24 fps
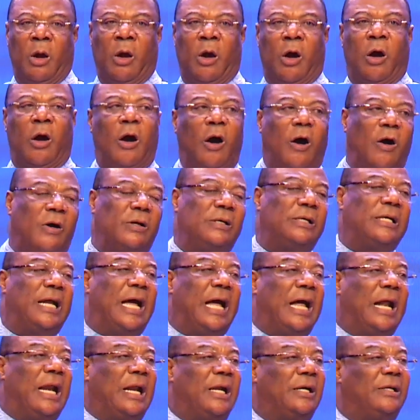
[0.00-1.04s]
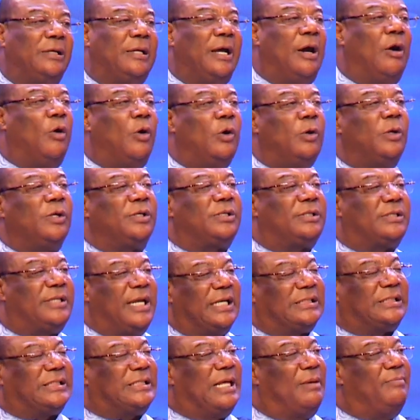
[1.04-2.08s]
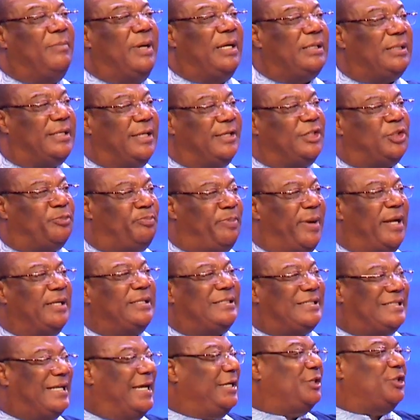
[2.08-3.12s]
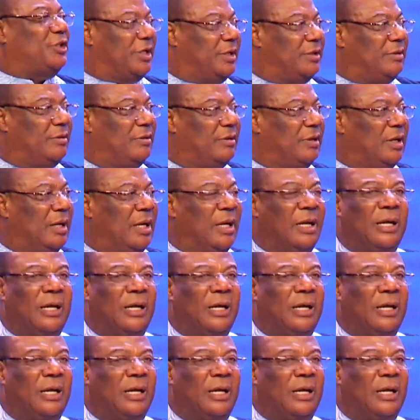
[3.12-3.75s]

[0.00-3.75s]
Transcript: or under the Old Testament dispensation,